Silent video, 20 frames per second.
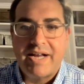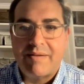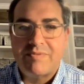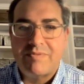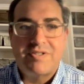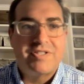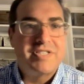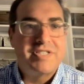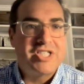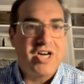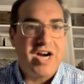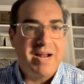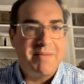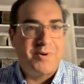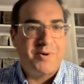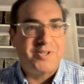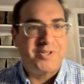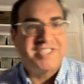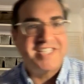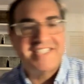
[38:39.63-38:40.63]
and I'm trying to
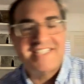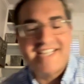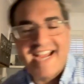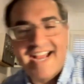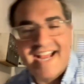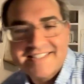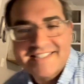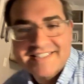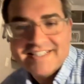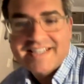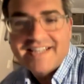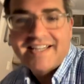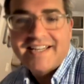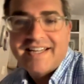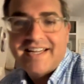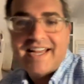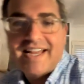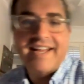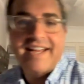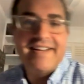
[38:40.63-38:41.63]
multitask.
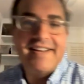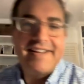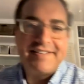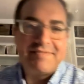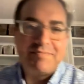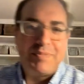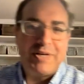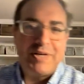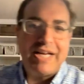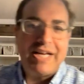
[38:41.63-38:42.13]
And well, then I